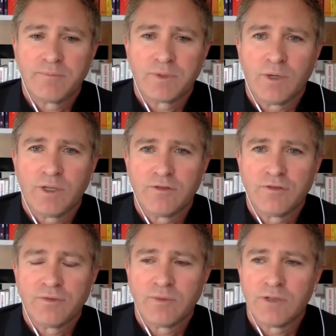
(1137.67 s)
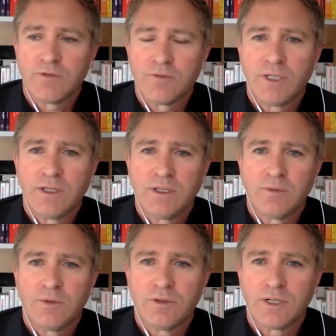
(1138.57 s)
one of many that
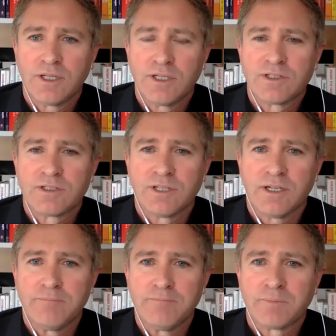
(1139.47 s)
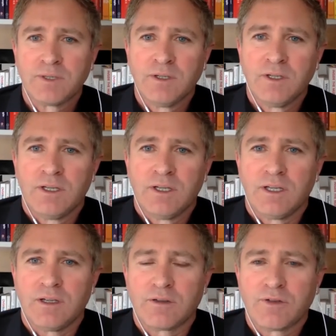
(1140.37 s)
were, I guess,
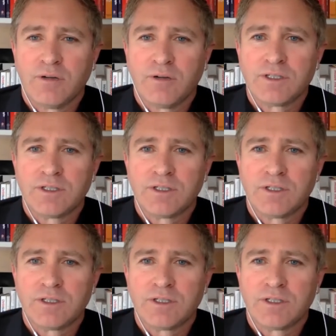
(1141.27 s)
thrown into